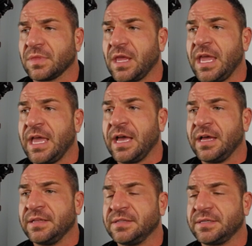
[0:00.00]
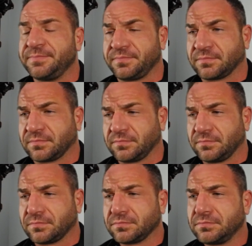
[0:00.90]
And
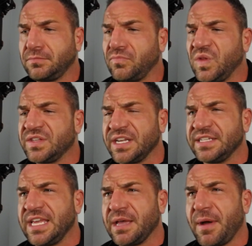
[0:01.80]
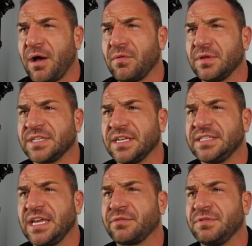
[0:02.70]
it's going to take
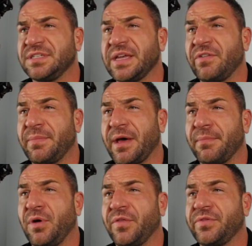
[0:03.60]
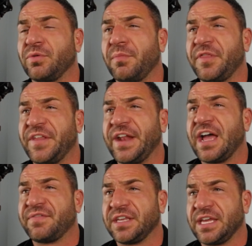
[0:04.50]
3-7 about a month to a month and a
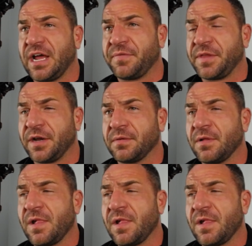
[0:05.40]
half to get out there.